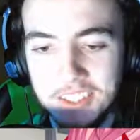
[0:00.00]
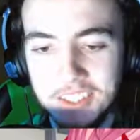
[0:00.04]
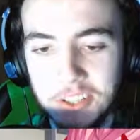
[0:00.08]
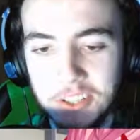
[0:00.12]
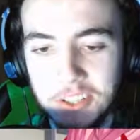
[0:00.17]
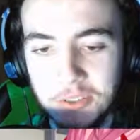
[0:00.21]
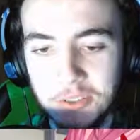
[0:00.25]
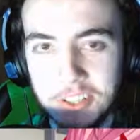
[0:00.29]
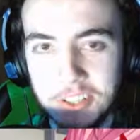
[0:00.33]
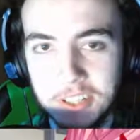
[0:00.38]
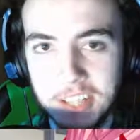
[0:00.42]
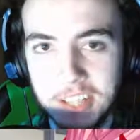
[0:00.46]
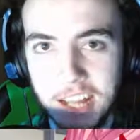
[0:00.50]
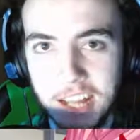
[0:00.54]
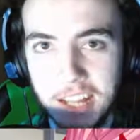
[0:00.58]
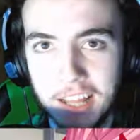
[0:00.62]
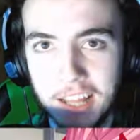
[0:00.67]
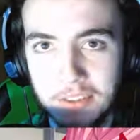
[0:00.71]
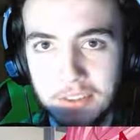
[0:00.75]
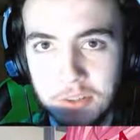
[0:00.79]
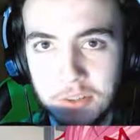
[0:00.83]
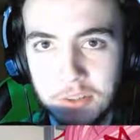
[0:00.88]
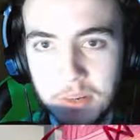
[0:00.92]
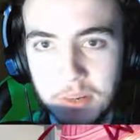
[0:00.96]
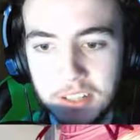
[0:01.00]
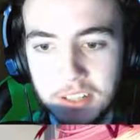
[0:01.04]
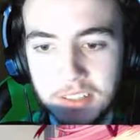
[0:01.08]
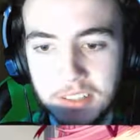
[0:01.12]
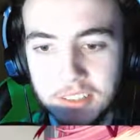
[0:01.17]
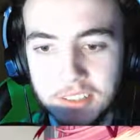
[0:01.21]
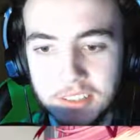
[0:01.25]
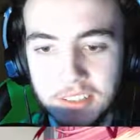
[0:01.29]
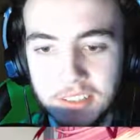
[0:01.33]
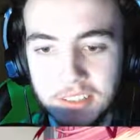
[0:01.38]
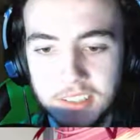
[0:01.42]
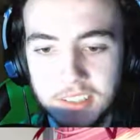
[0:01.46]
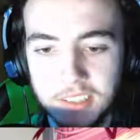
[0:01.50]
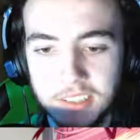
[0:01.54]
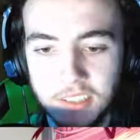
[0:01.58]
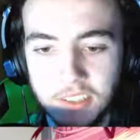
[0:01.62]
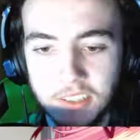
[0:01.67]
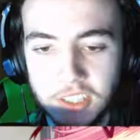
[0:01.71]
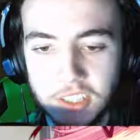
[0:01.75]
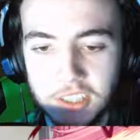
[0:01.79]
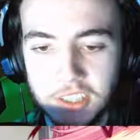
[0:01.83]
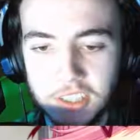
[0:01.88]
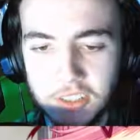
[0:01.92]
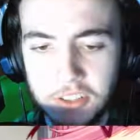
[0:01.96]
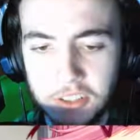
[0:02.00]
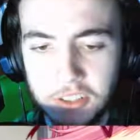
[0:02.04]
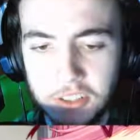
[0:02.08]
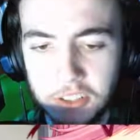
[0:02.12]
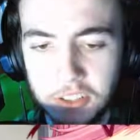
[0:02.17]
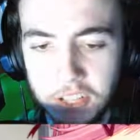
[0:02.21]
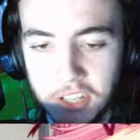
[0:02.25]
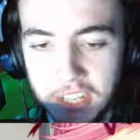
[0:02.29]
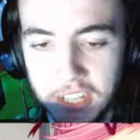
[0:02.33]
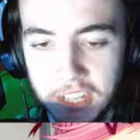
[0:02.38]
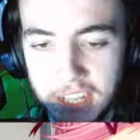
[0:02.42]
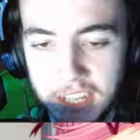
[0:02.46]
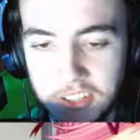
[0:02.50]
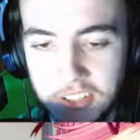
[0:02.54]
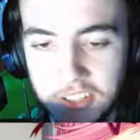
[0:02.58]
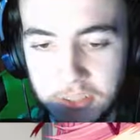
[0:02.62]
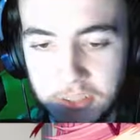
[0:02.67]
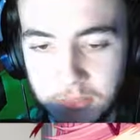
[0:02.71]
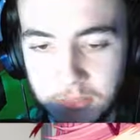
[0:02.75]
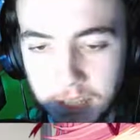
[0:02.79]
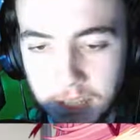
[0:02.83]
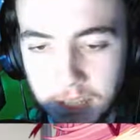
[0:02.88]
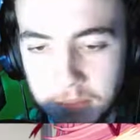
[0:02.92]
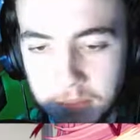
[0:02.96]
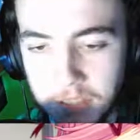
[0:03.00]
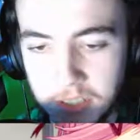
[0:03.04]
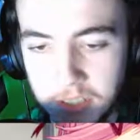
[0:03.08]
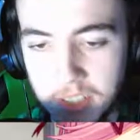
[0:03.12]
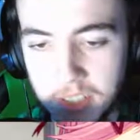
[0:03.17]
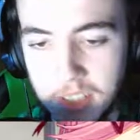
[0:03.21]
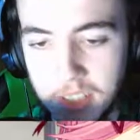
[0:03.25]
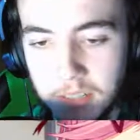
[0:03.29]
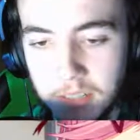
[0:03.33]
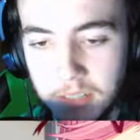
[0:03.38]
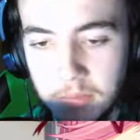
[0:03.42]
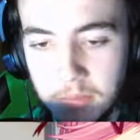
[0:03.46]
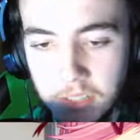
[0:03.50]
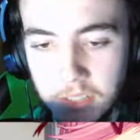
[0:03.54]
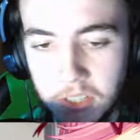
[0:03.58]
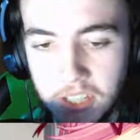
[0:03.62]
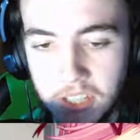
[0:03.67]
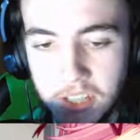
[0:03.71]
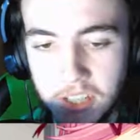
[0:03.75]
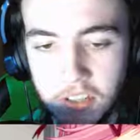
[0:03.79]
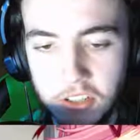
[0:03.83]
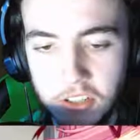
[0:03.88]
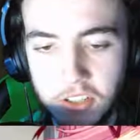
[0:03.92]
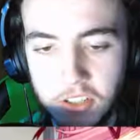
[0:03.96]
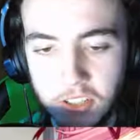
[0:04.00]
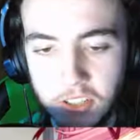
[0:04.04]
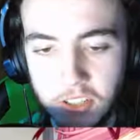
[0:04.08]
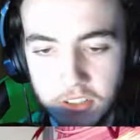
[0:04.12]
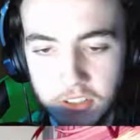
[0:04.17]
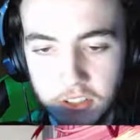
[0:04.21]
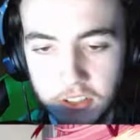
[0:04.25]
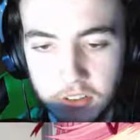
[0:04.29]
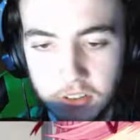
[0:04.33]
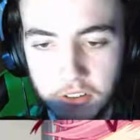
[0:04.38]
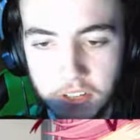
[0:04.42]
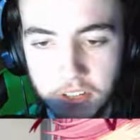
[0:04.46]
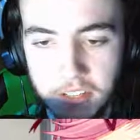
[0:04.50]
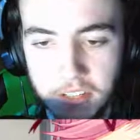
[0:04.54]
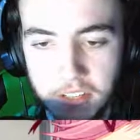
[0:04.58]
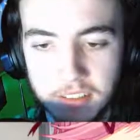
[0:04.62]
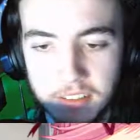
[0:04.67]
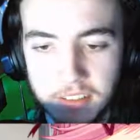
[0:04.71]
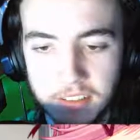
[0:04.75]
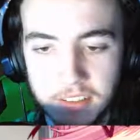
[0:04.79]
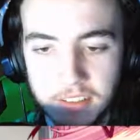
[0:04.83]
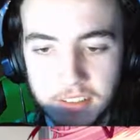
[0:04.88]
Yuri and I laugh as well. Jeez, you're such a kid sometimes. Monika, can you tell Sayori?